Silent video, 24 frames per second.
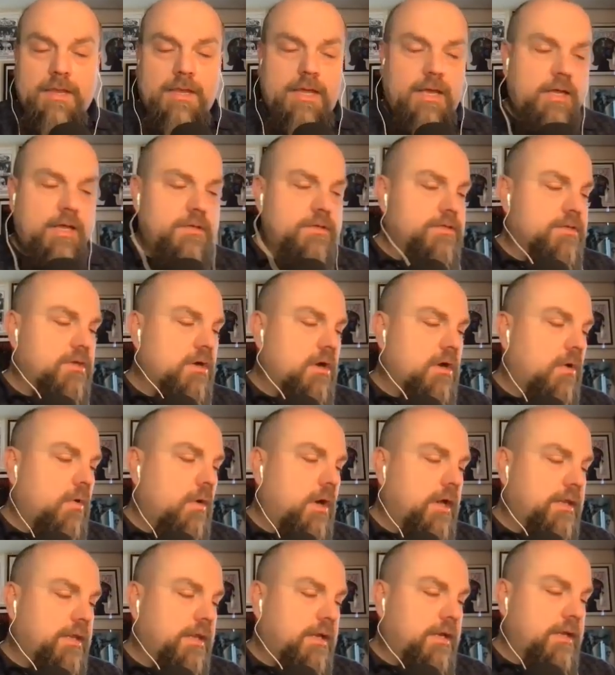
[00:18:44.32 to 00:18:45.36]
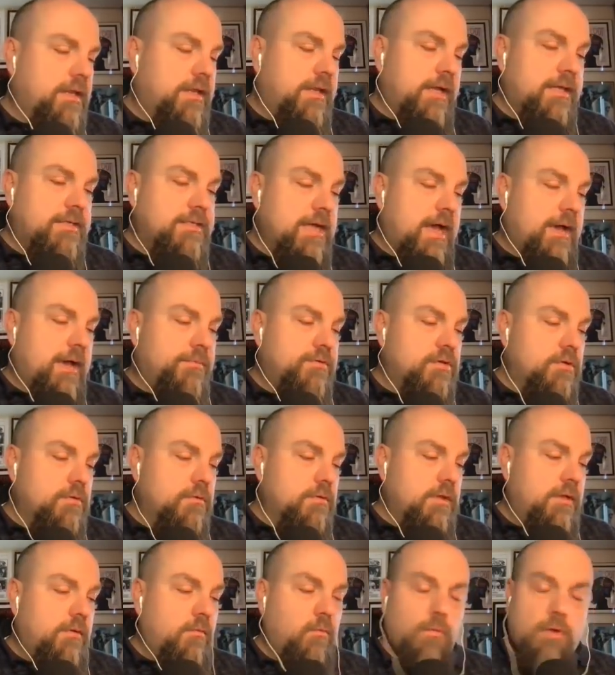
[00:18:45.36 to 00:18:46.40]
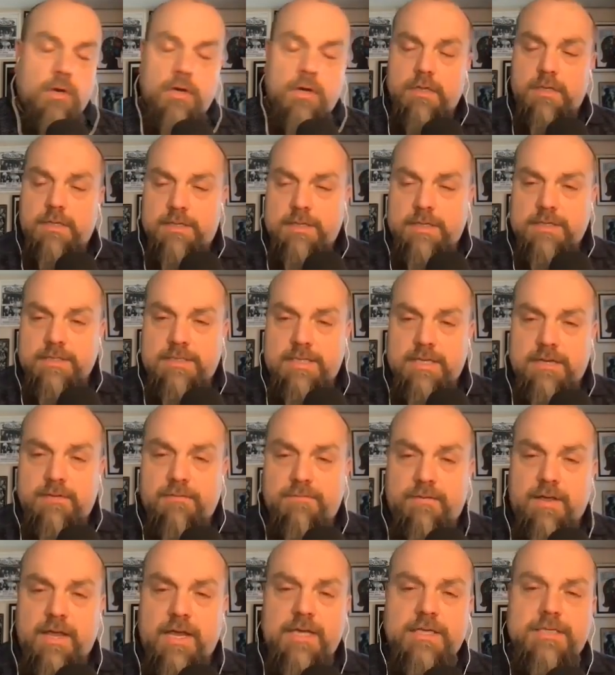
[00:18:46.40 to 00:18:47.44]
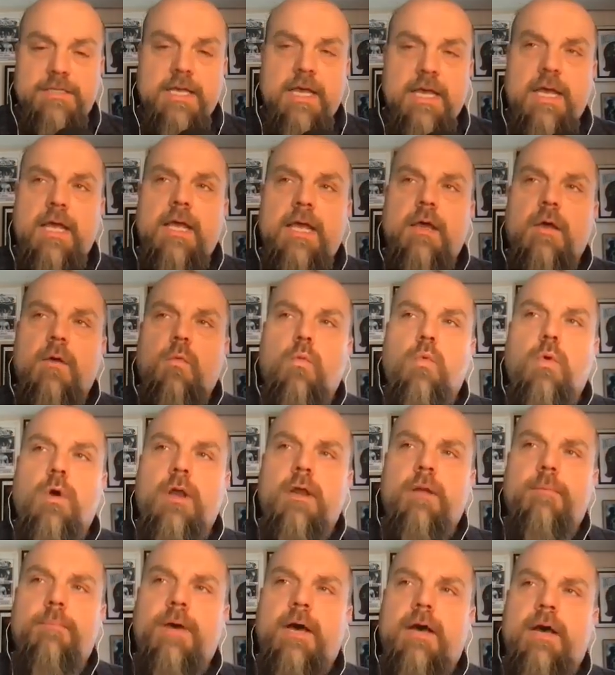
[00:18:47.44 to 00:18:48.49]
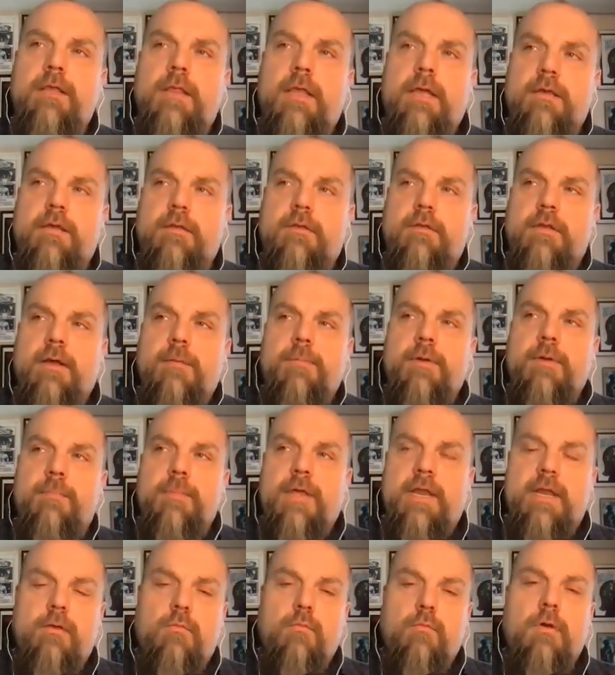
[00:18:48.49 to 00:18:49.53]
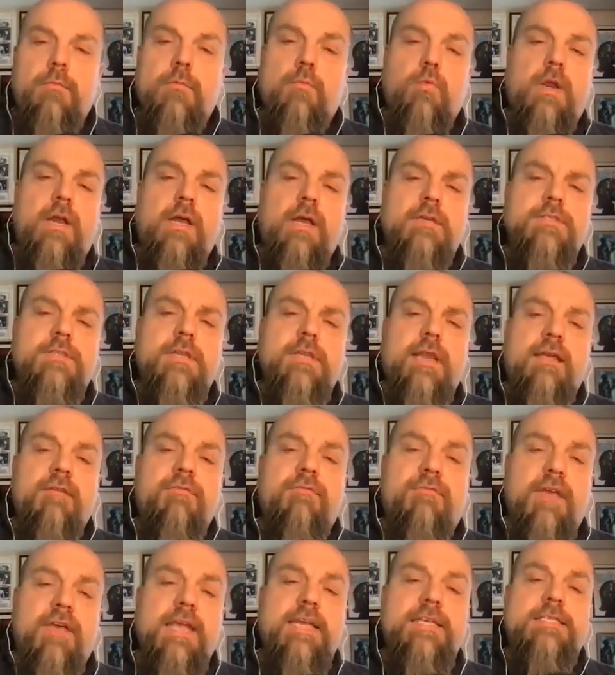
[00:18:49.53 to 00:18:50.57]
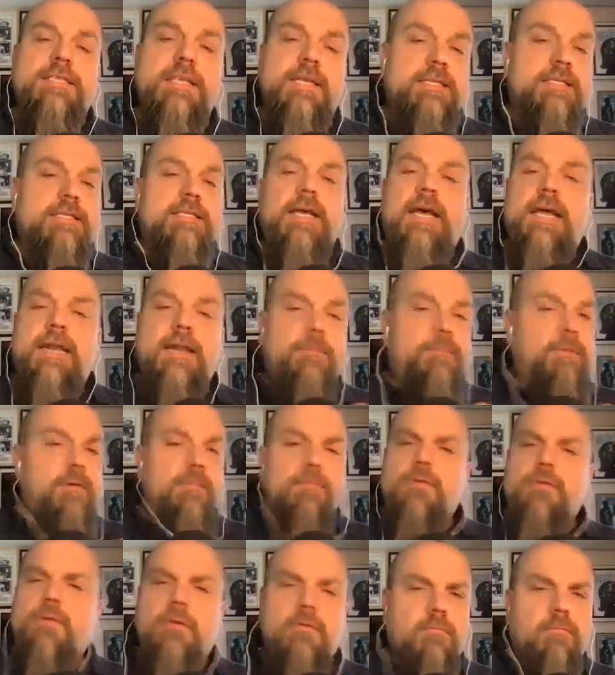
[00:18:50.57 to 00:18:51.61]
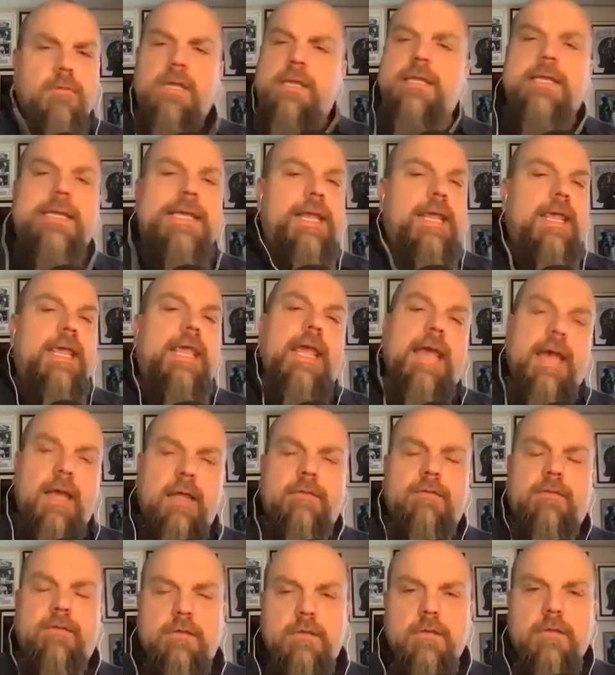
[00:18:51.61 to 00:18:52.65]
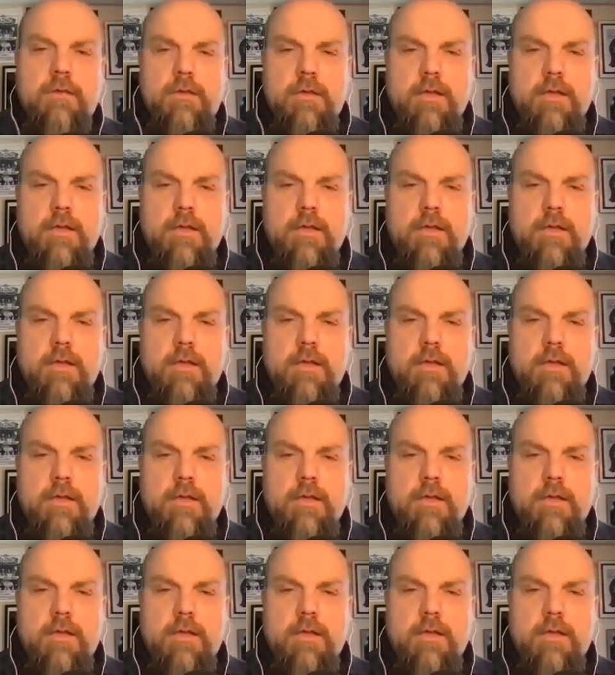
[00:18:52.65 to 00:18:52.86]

And so I think that that's absolutely one of the things they face. What about, like you talk about men and women, what else do they face inside that people don't really get